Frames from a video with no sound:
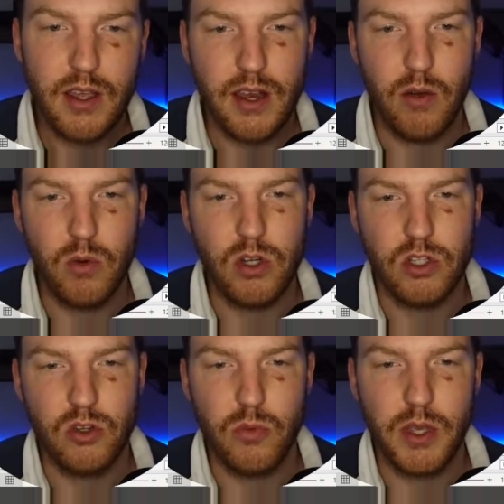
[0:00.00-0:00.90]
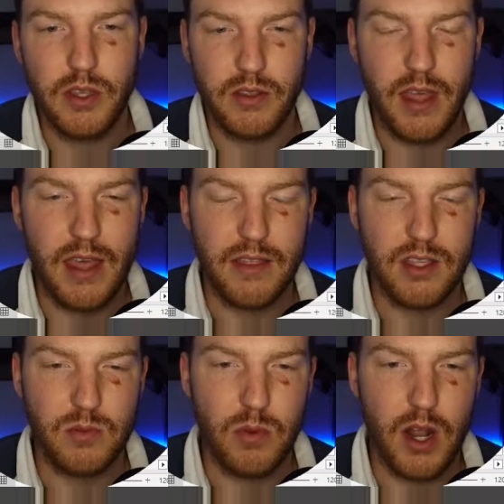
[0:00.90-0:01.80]
Now we're assuming that
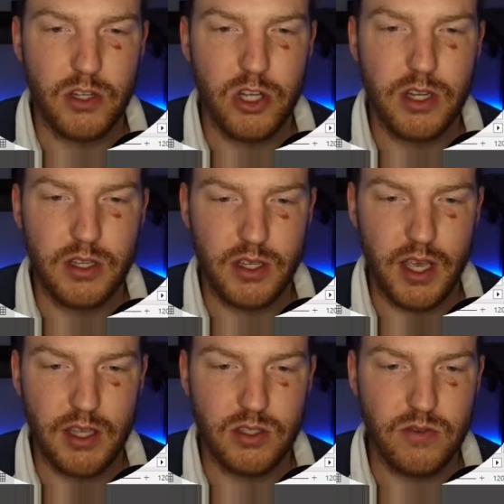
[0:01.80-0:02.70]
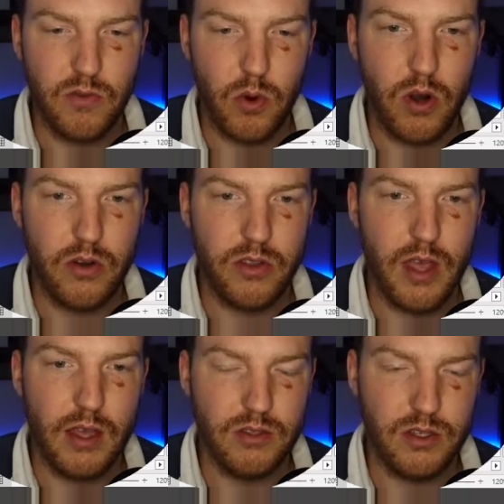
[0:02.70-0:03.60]
this project gains
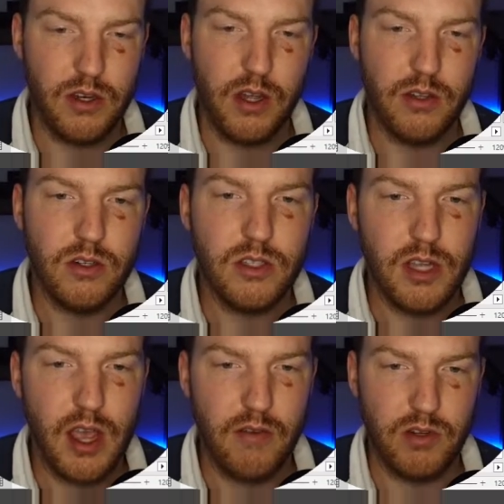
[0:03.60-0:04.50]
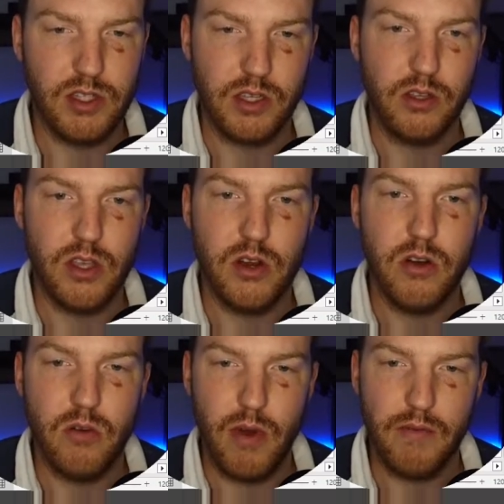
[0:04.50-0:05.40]
$400,000 every single year
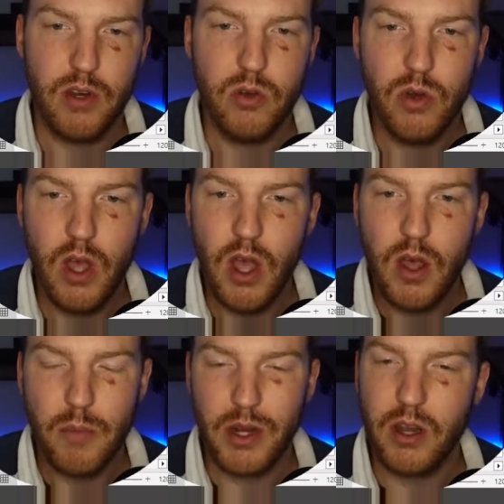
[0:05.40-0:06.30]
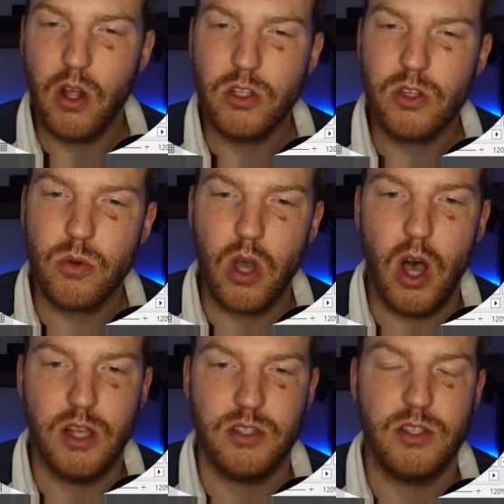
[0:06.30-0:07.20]
in revenue, but it also
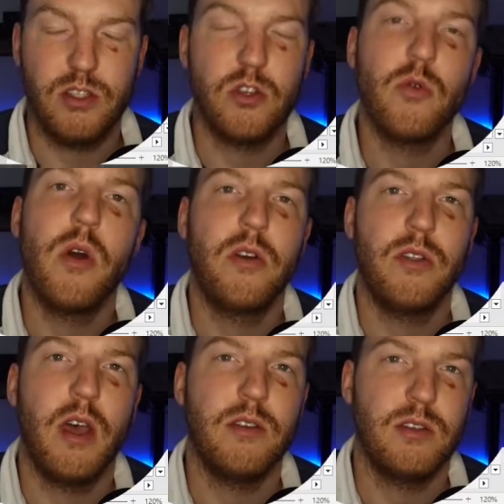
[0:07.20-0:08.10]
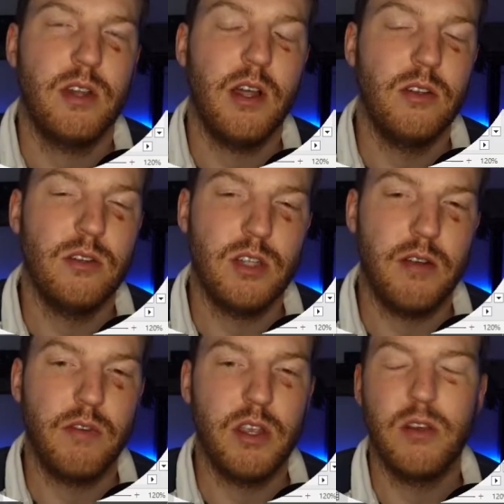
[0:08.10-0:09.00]
costs us $200,000
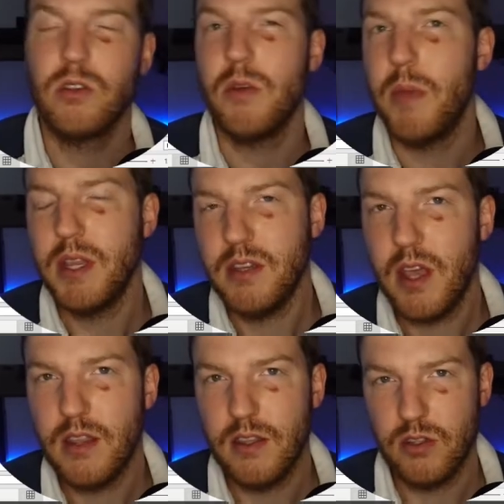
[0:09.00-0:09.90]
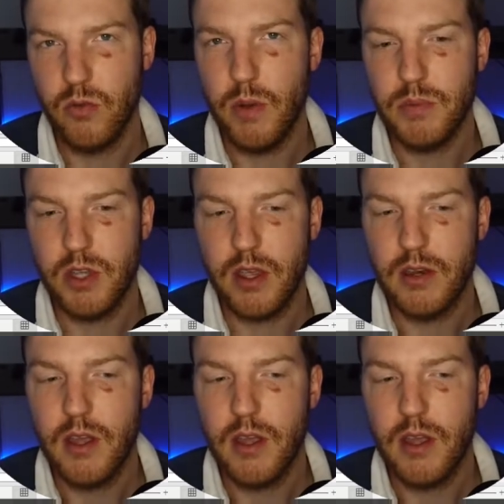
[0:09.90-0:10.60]
every year to maintain this website.